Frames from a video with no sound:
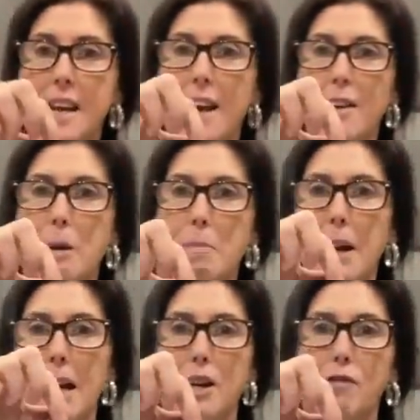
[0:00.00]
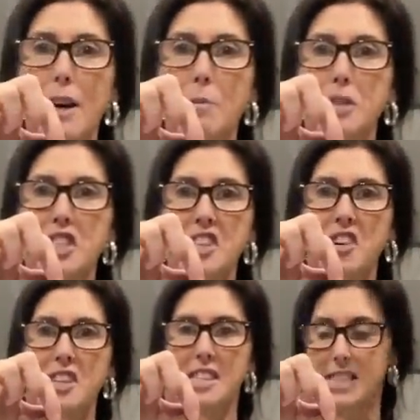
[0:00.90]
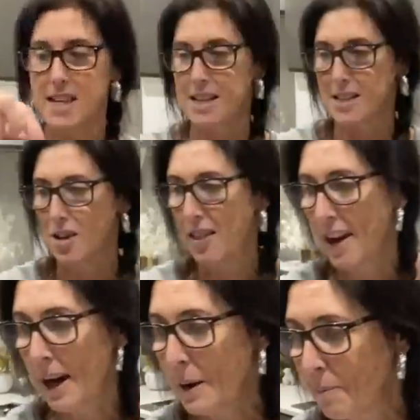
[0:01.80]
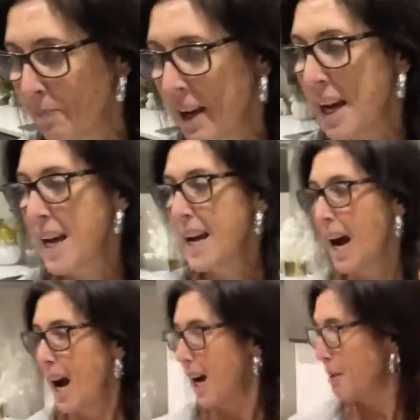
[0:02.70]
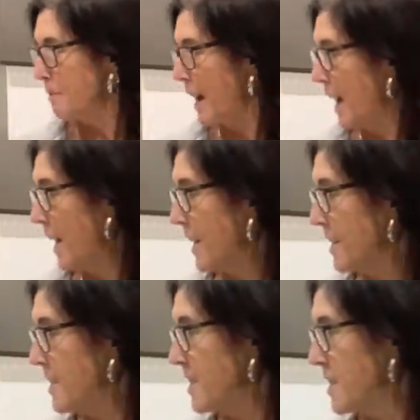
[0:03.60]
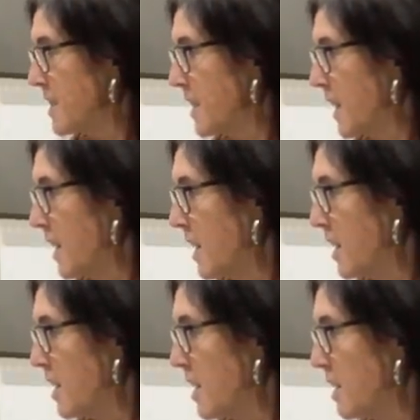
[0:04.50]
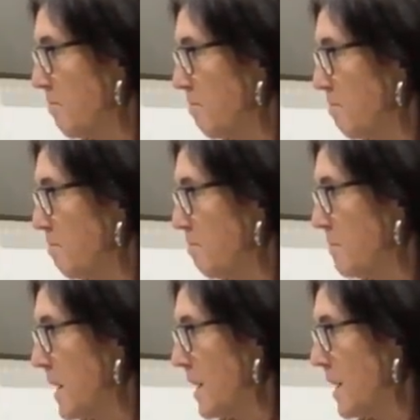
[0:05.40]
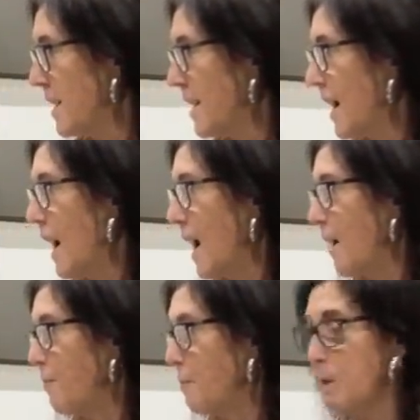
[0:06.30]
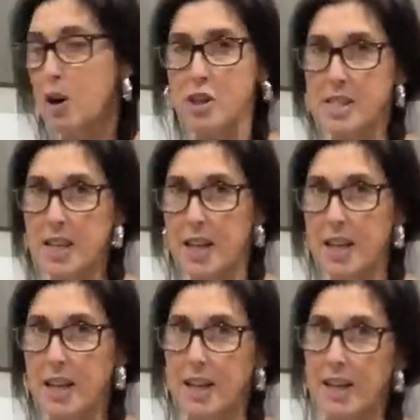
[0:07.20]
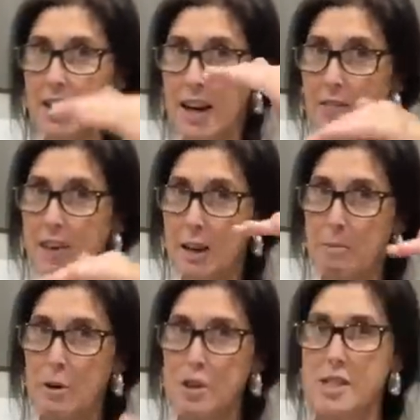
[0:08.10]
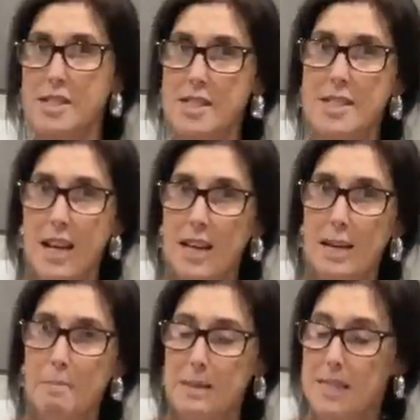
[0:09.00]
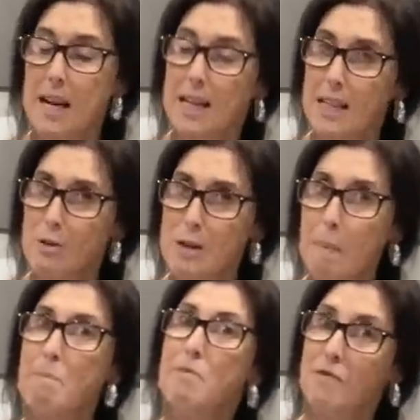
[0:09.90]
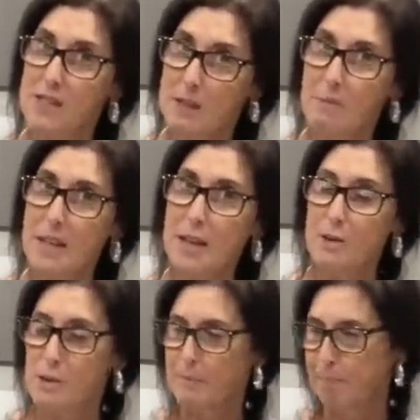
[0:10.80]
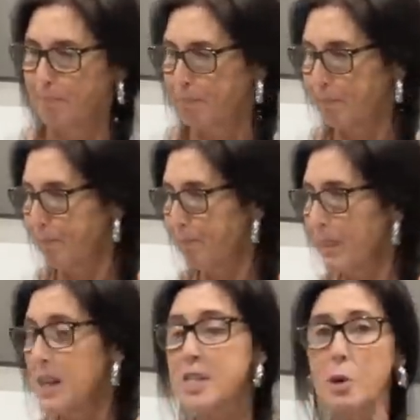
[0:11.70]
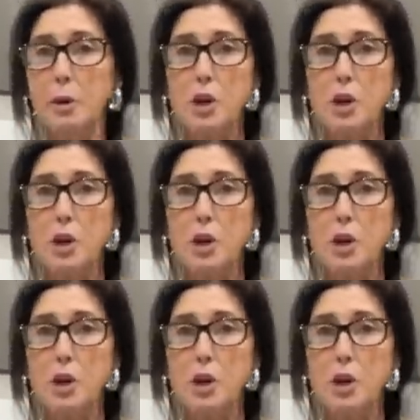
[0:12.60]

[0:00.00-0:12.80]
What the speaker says: out and I'm playing around with designs and things like that. The basket and the other boxes, stacking those up for something else. So we've